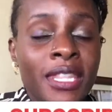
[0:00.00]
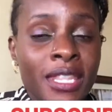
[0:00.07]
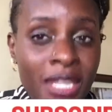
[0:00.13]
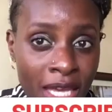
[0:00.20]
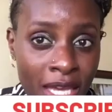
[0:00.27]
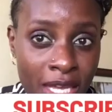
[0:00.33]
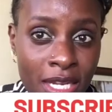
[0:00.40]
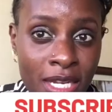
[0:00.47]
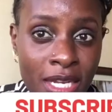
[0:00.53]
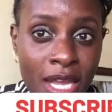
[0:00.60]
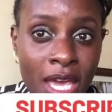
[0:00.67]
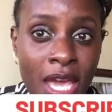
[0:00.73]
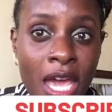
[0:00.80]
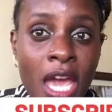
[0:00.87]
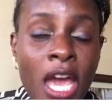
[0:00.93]
Then
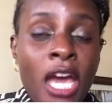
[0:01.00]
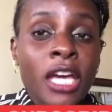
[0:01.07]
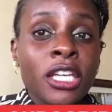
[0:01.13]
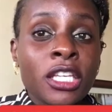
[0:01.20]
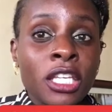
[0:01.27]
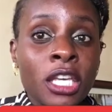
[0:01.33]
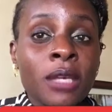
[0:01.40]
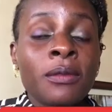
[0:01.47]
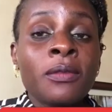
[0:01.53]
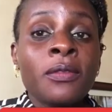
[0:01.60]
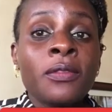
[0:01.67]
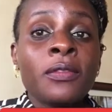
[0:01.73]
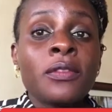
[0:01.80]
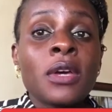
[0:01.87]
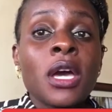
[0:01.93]
give
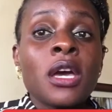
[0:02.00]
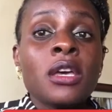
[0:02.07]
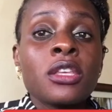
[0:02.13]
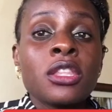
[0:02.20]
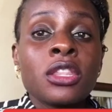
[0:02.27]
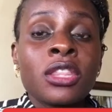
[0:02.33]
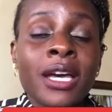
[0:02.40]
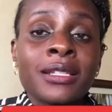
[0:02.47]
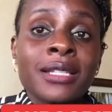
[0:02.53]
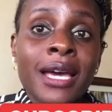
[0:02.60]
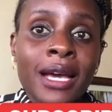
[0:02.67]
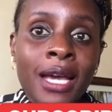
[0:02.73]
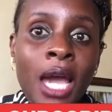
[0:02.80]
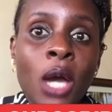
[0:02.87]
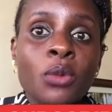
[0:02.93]
that
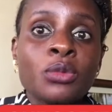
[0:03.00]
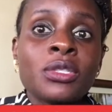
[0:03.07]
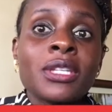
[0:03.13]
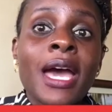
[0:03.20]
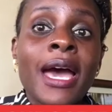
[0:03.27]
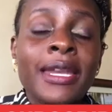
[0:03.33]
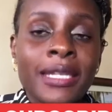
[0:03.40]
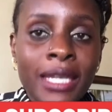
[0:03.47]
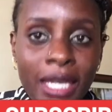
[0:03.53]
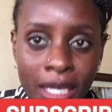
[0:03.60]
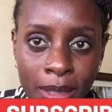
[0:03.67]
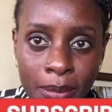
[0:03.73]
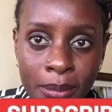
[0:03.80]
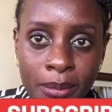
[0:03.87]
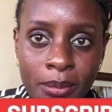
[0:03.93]
account a
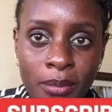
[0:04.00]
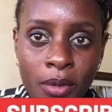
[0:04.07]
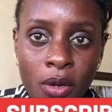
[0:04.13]
name,